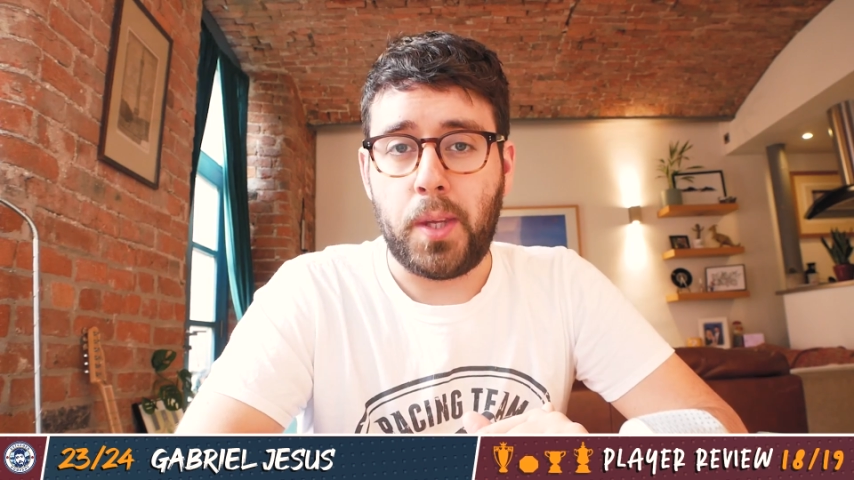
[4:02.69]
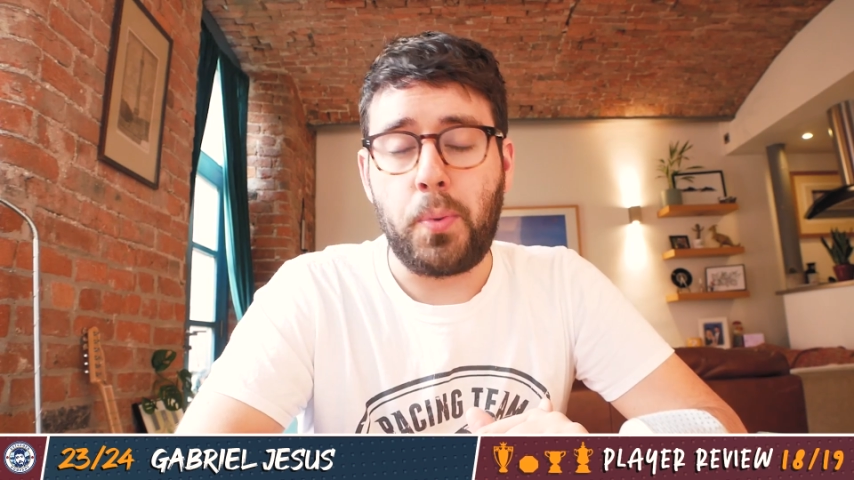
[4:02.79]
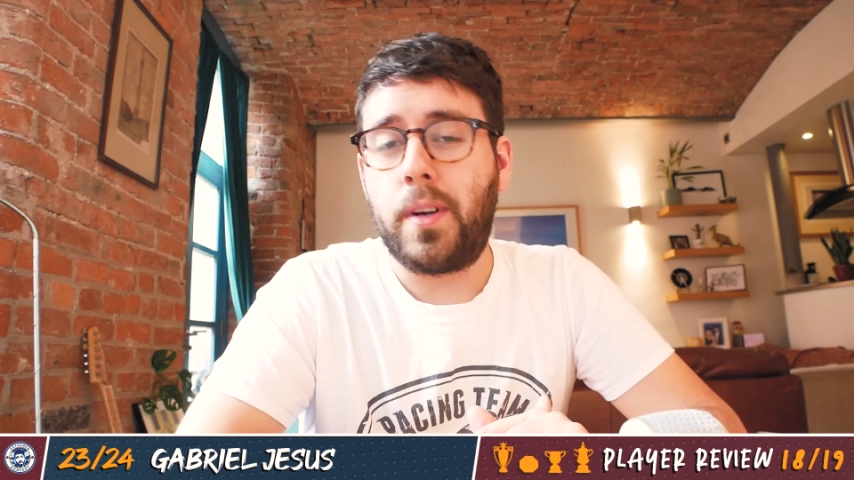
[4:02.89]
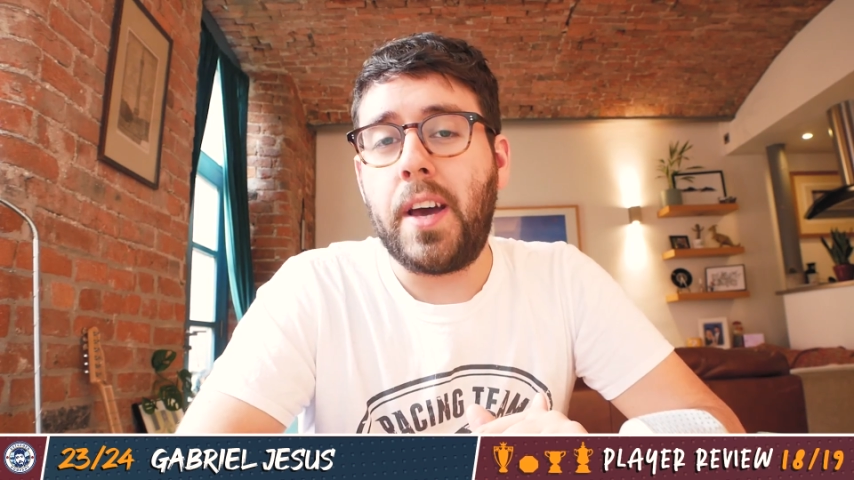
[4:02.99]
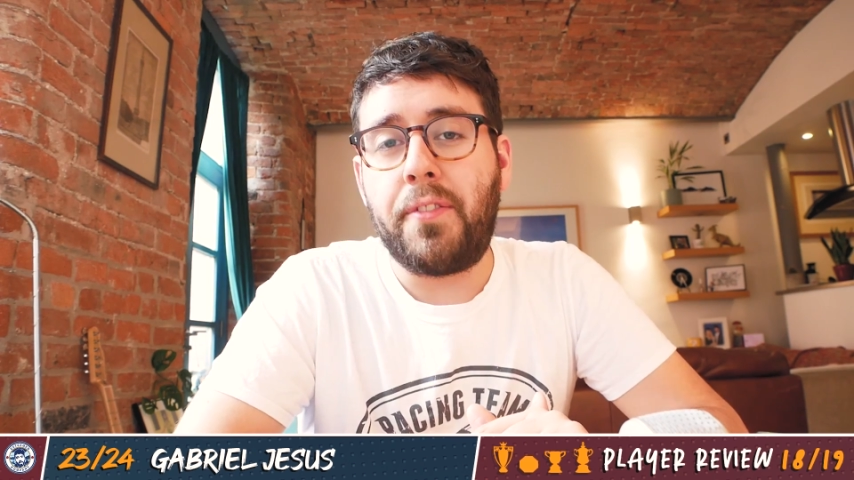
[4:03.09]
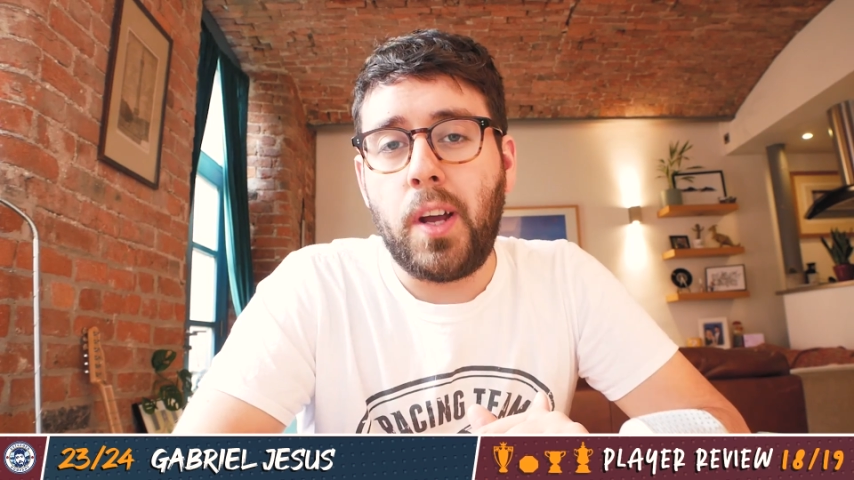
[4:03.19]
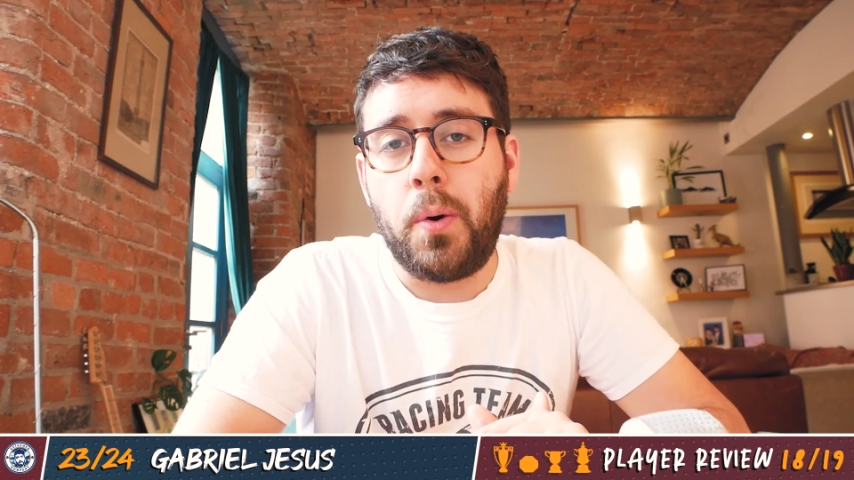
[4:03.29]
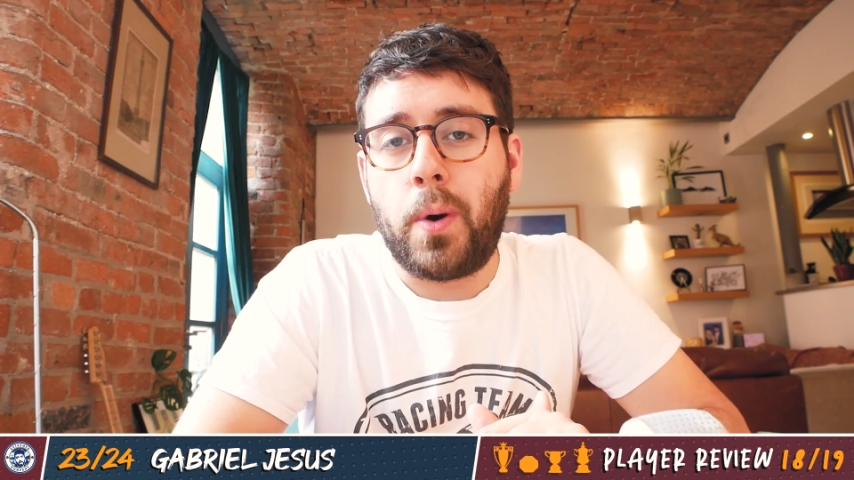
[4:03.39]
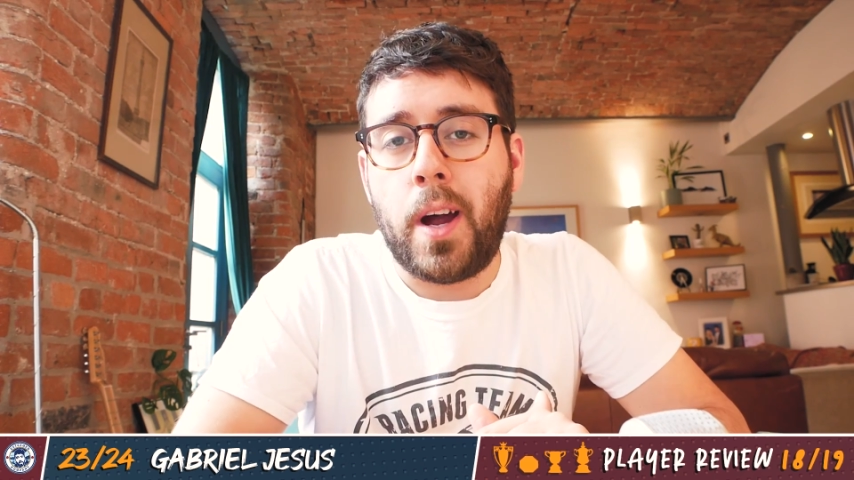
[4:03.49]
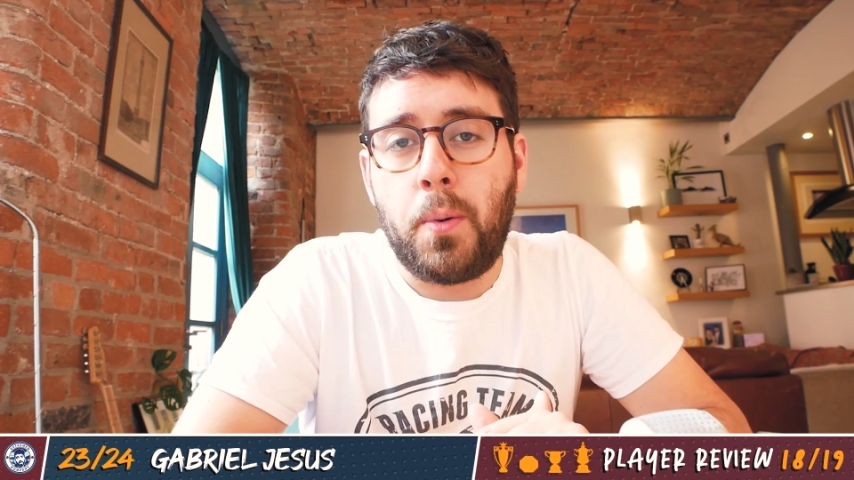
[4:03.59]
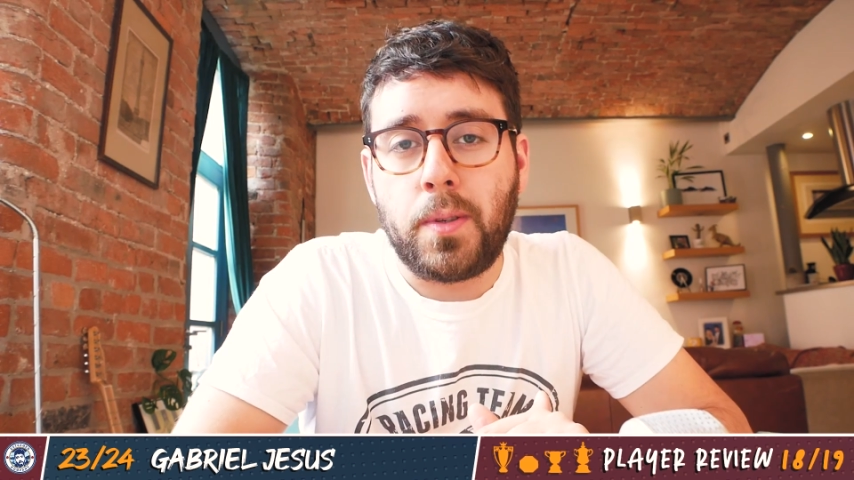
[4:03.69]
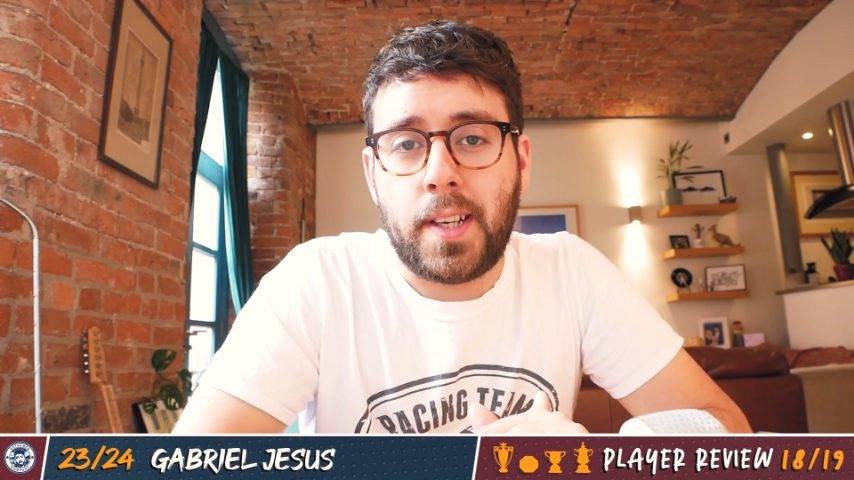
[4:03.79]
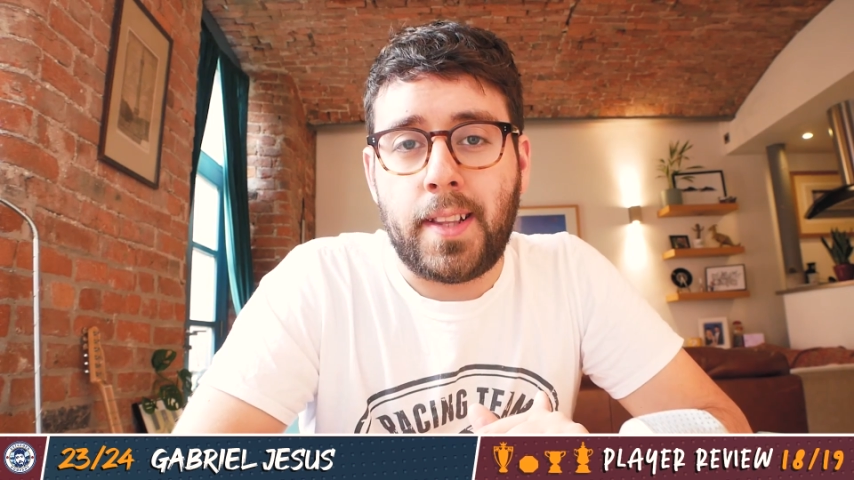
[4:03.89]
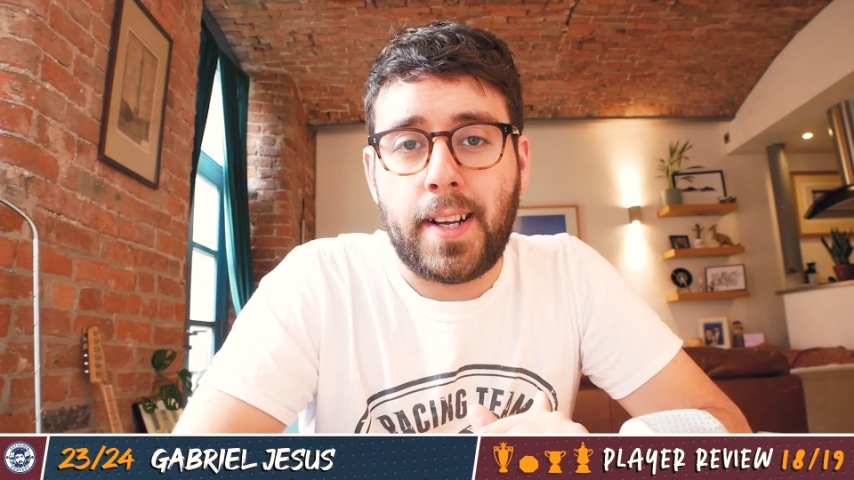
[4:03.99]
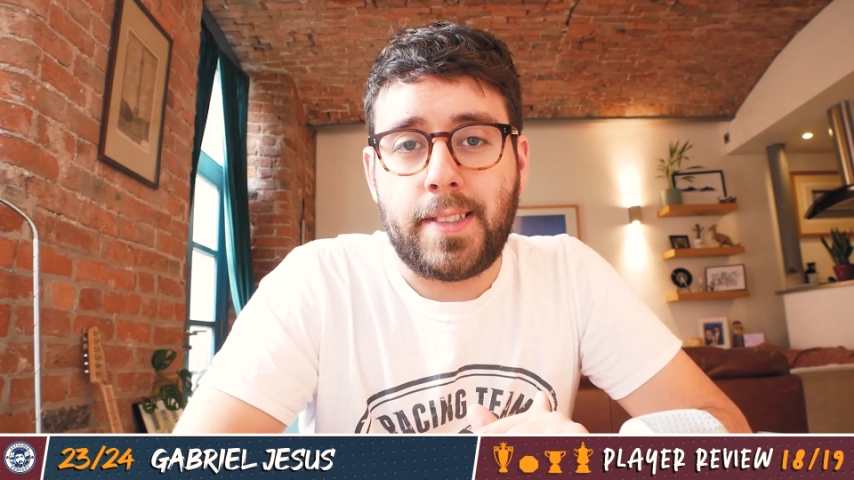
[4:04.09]
You would never know Aguero
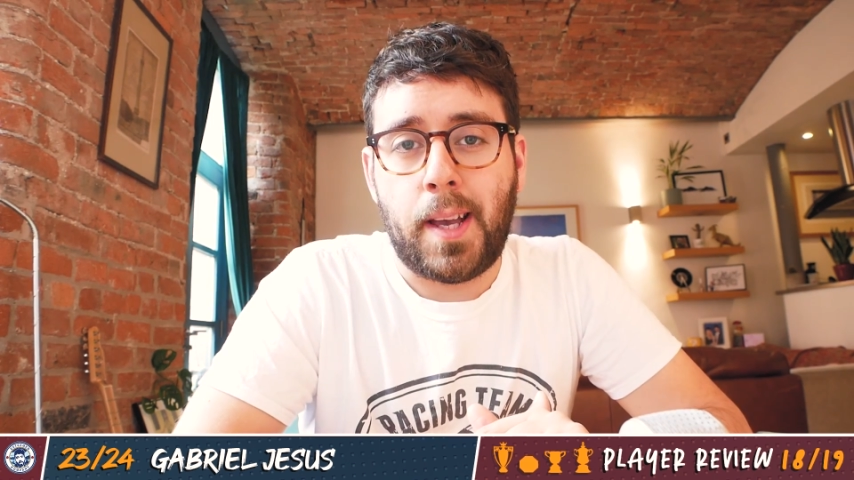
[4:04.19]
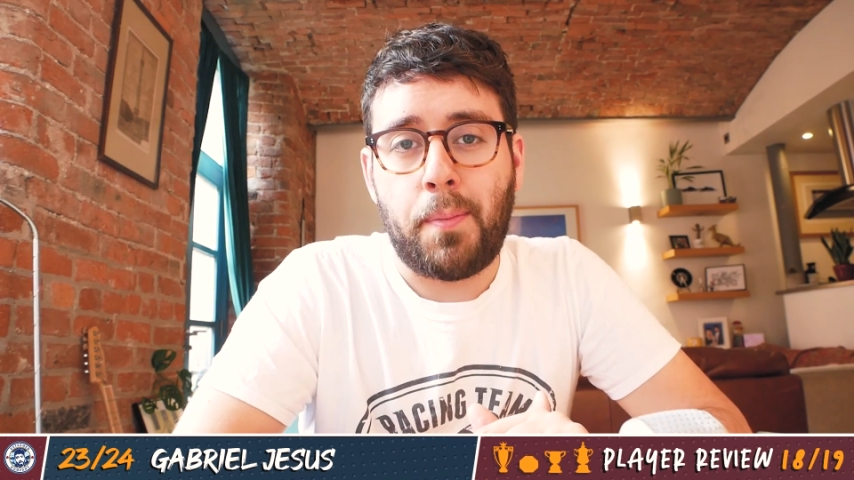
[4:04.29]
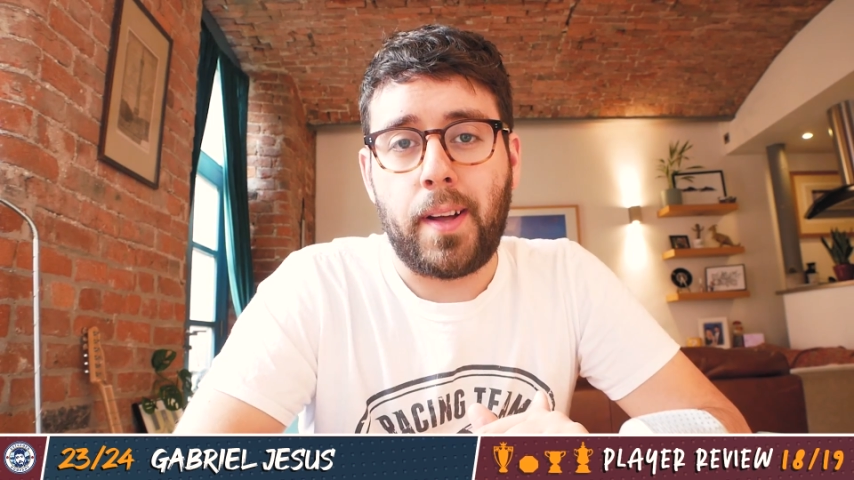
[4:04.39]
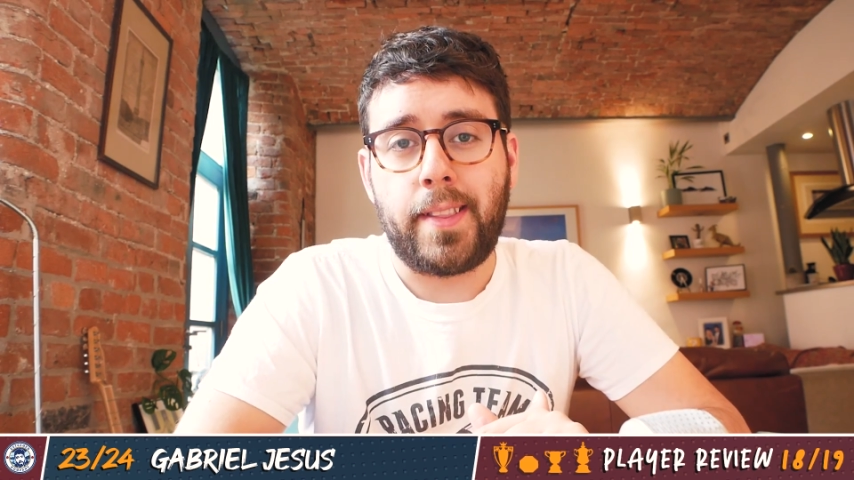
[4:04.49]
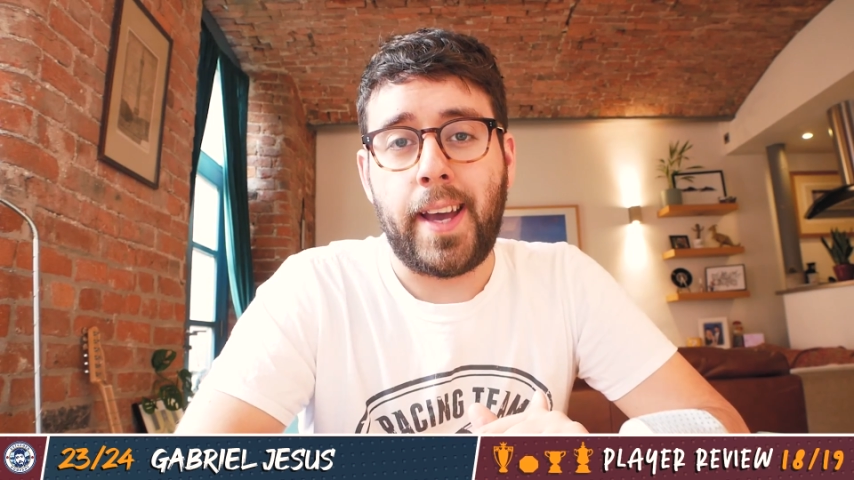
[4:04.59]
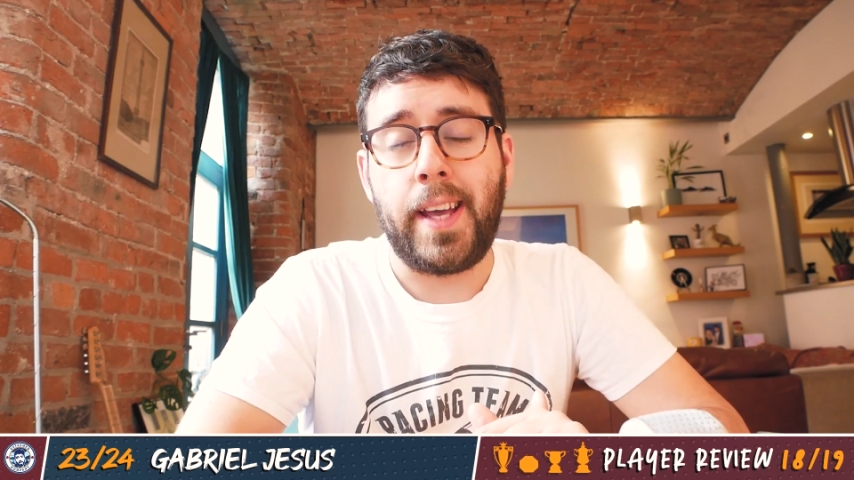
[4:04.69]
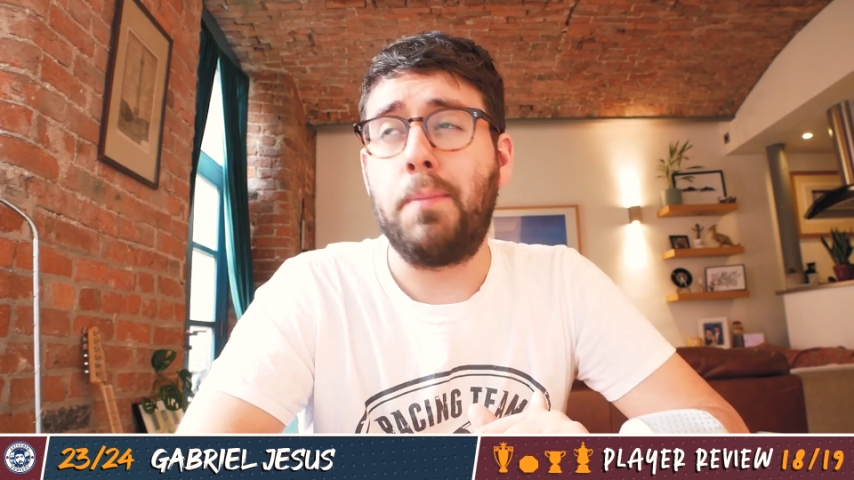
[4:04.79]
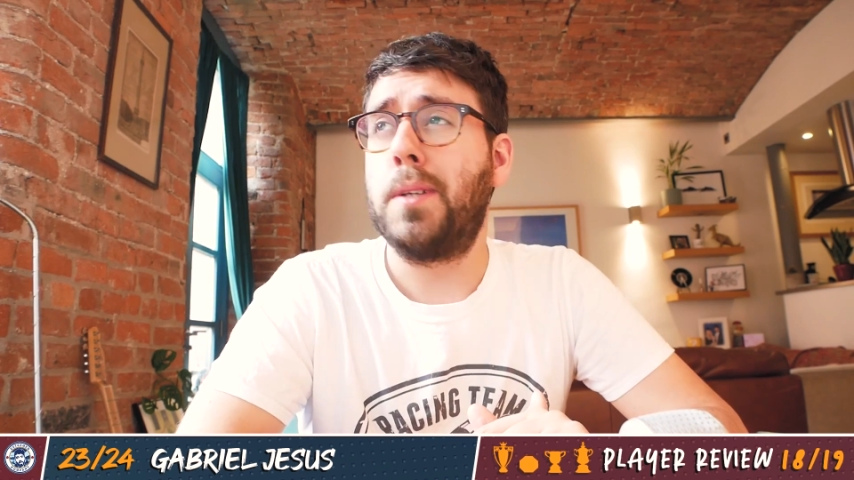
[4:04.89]
wasn't in that team that day.